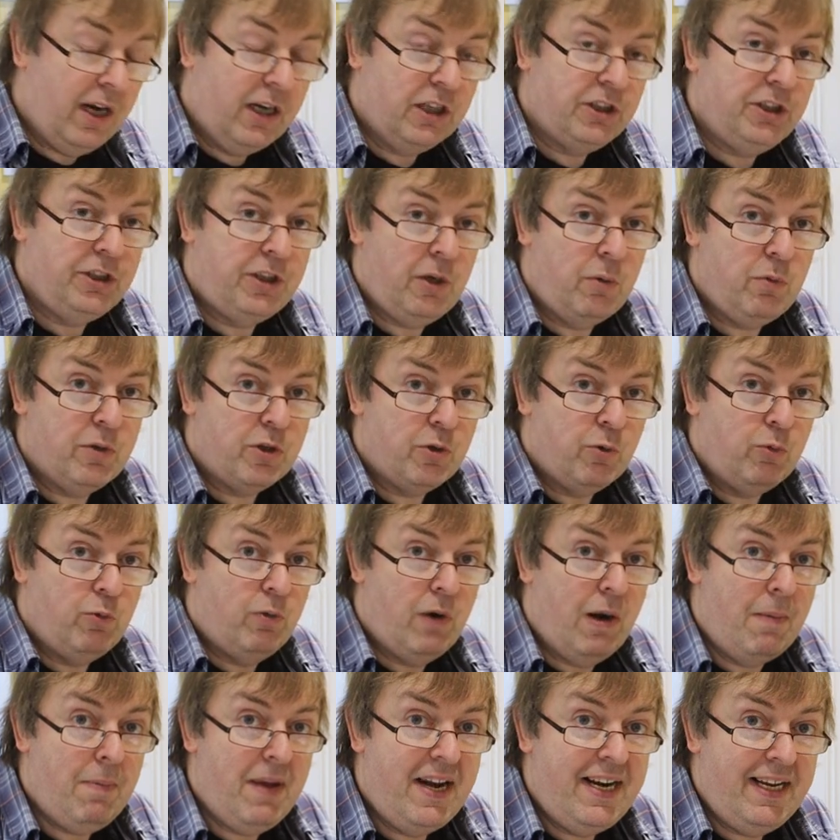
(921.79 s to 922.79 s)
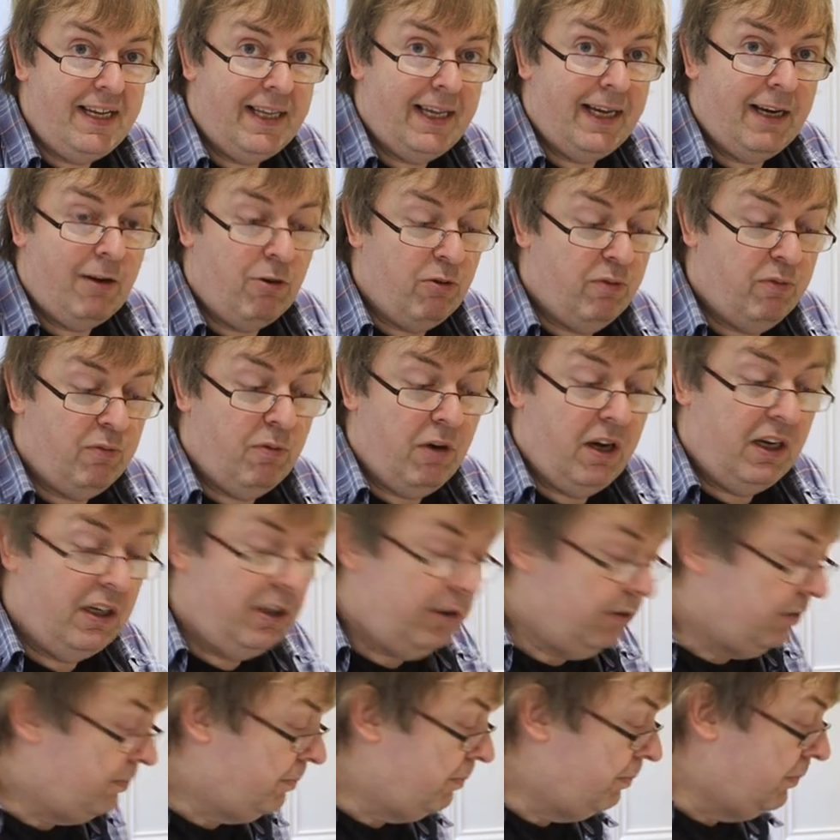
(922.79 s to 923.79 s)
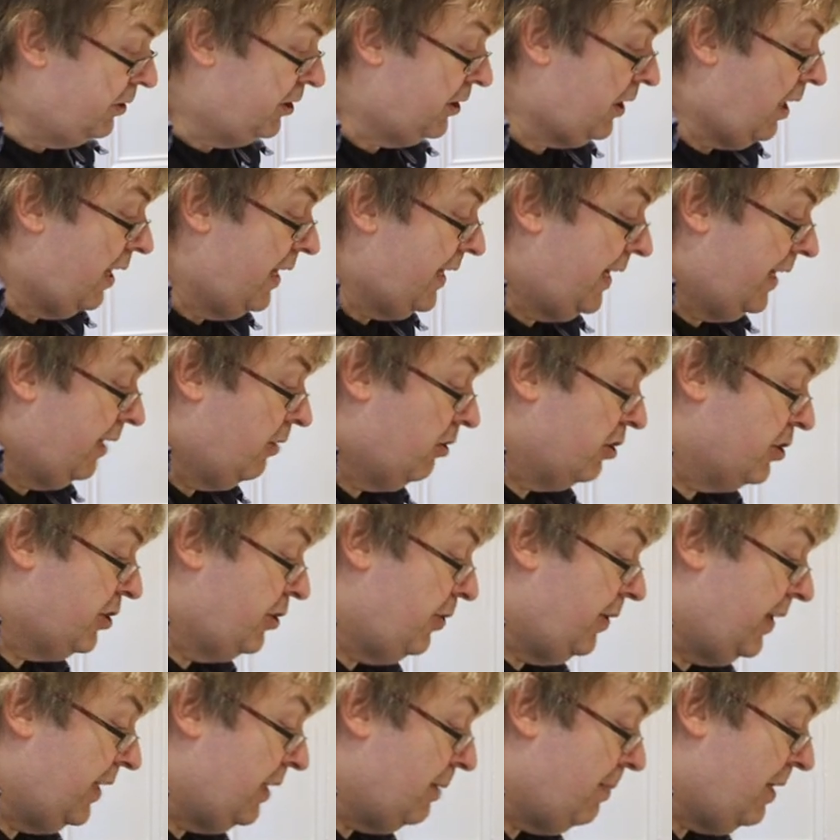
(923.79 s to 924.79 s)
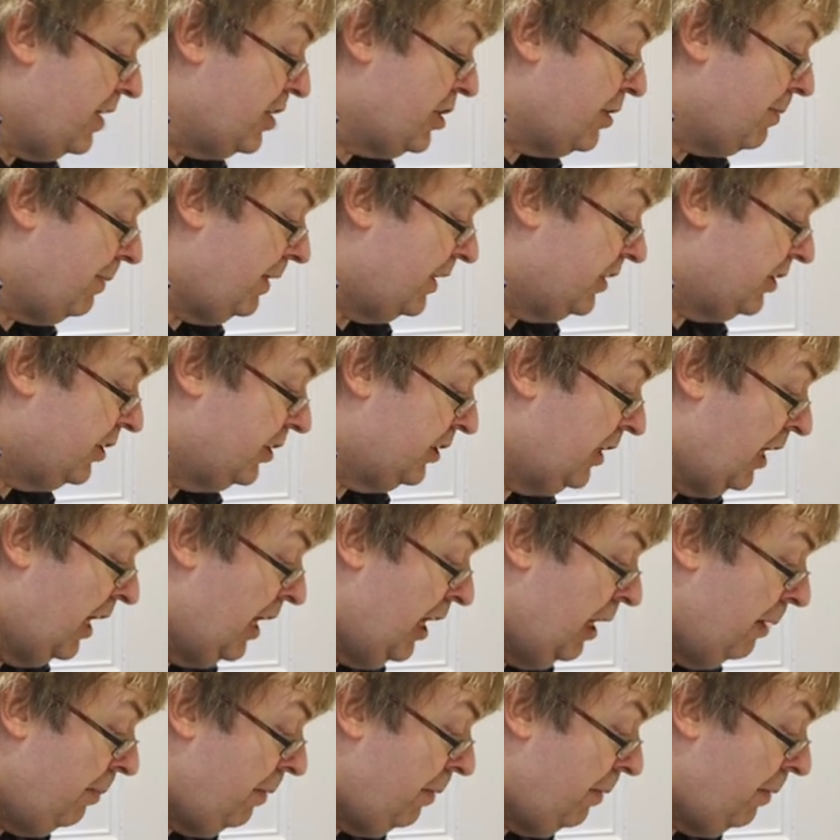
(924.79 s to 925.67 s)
because you don't want to rub anything off while you're sliding across doing the measurements.